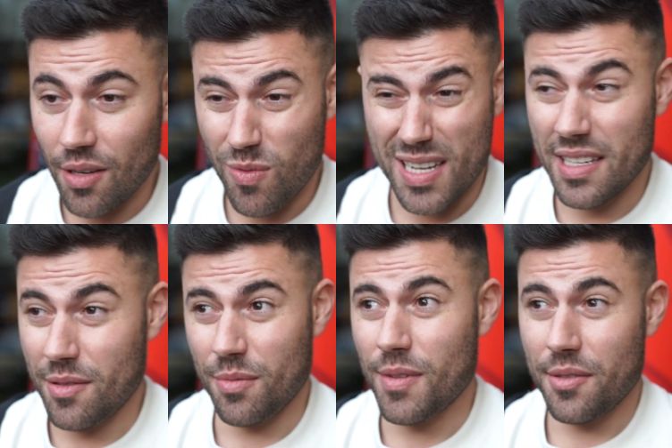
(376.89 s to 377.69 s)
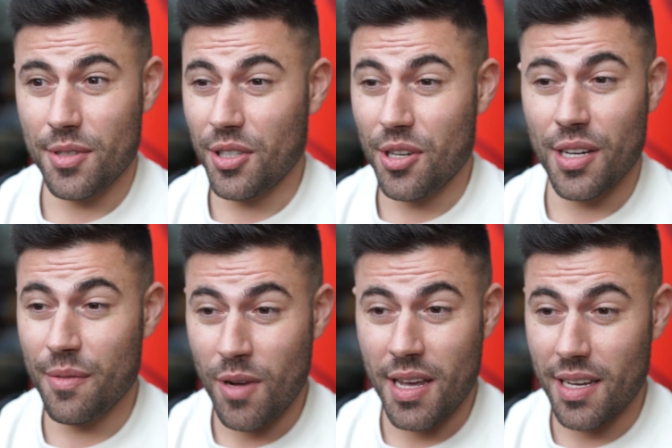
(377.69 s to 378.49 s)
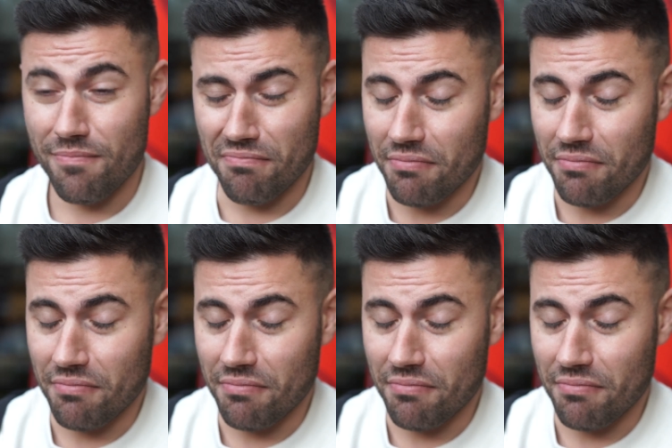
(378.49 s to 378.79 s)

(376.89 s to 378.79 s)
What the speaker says: when he was cutting weight,